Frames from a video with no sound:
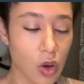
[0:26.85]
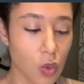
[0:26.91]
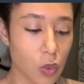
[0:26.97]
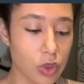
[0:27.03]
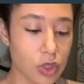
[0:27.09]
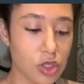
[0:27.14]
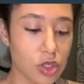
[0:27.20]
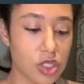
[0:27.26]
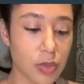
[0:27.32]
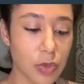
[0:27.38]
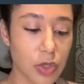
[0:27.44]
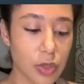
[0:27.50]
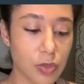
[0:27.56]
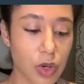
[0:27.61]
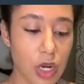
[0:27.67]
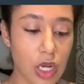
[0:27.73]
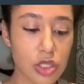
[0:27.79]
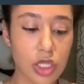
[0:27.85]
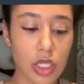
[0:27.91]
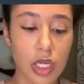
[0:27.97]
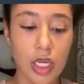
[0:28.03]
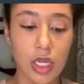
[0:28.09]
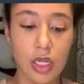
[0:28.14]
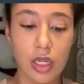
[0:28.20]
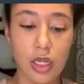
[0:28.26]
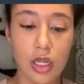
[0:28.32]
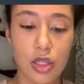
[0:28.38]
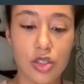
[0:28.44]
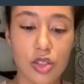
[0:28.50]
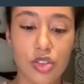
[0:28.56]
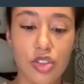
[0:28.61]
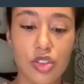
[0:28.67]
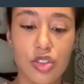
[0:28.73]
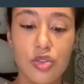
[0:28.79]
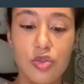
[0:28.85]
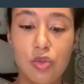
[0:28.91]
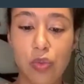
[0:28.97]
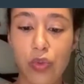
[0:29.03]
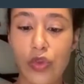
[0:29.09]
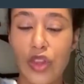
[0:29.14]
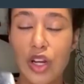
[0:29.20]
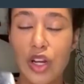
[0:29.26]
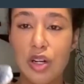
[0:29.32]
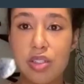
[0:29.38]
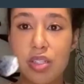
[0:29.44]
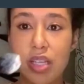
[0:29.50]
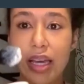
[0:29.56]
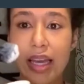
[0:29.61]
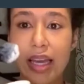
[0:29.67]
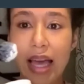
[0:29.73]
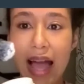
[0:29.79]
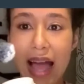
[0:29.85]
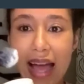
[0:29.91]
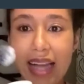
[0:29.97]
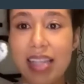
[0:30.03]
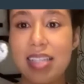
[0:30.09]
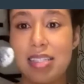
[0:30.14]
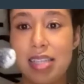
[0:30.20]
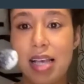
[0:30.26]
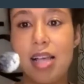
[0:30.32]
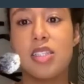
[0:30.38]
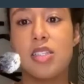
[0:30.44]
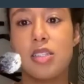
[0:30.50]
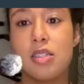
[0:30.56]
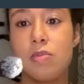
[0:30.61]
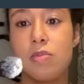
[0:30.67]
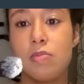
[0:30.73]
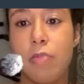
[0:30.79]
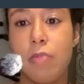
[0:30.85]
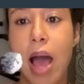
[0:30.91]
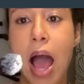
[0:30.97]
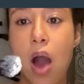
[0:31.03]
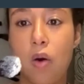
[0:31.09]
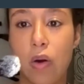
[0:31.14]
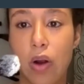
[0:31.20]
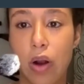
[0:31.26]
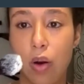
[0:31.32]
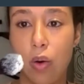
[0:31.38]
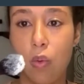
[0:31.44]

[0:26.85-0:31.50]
When you dip your brush in, there's like excess powder.